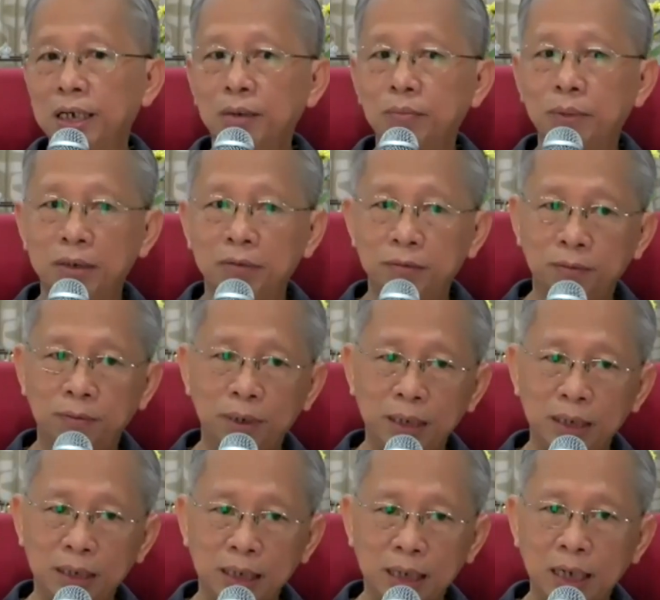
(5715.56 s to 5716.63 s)
But
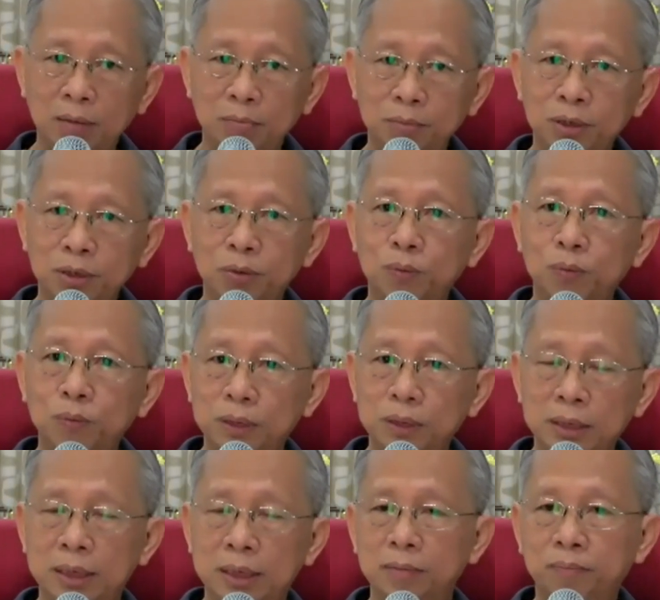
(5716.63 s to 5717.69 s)
when it comes to
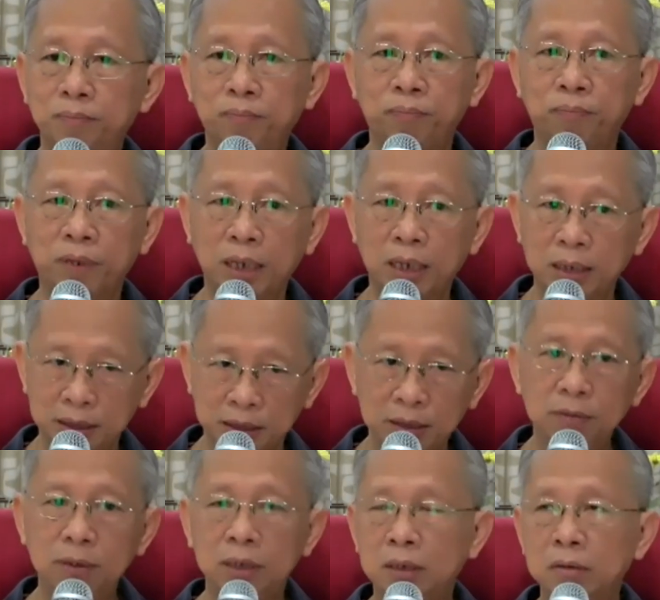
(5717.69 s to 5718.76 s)
wisdom, I
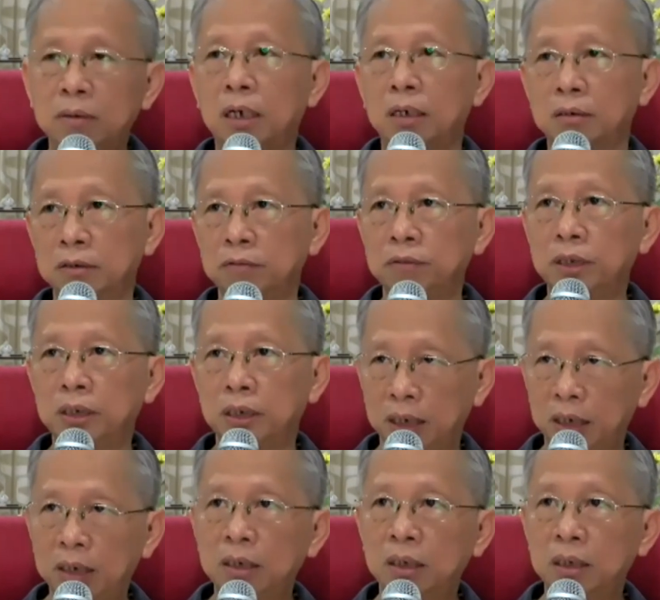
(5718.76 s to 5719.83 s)
still need to cultivate
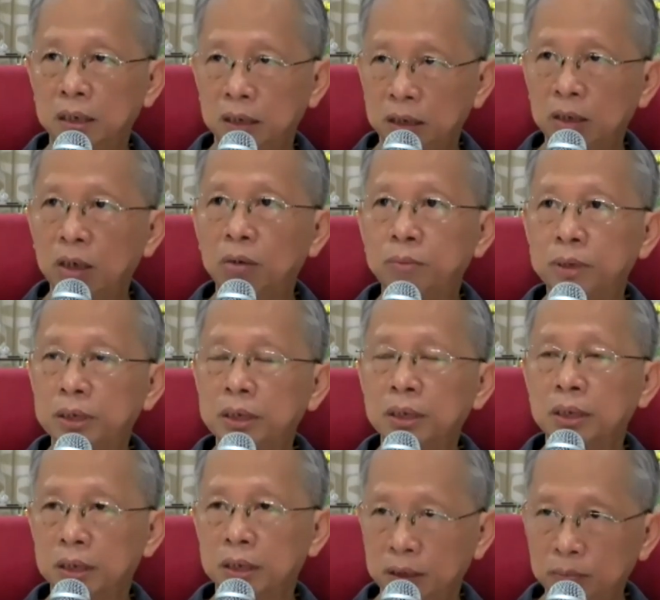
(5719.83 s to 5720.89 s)
like a
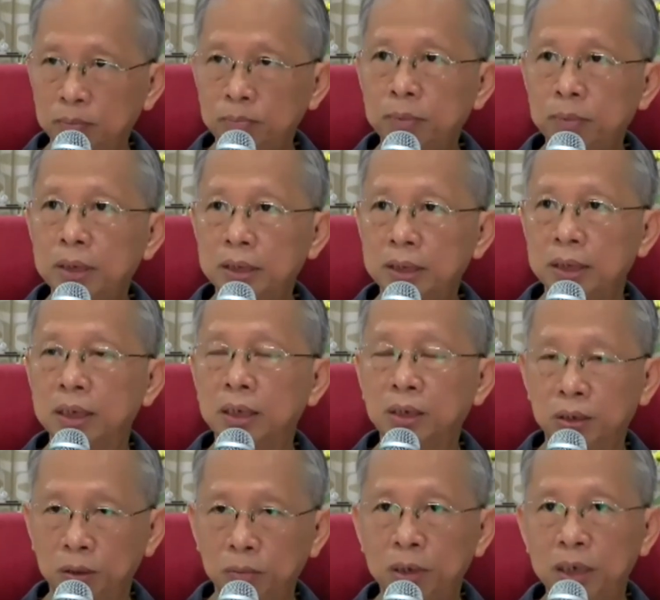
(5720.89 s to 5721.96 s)
normal person,
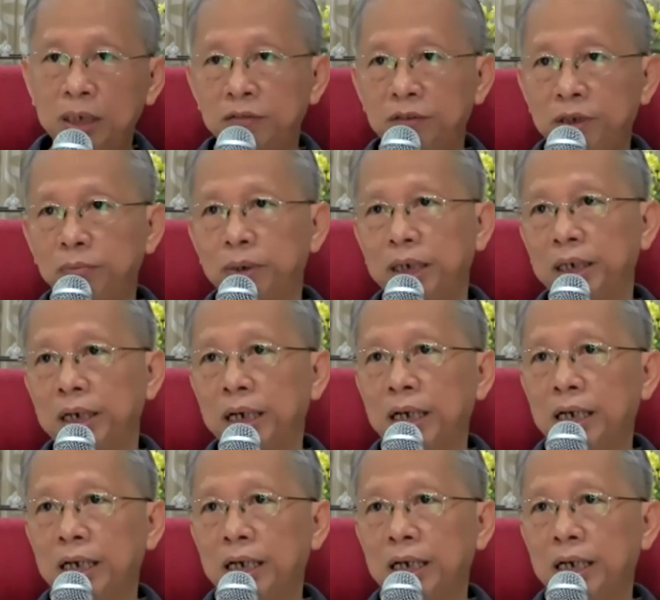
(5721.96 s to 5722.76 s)
normal living being.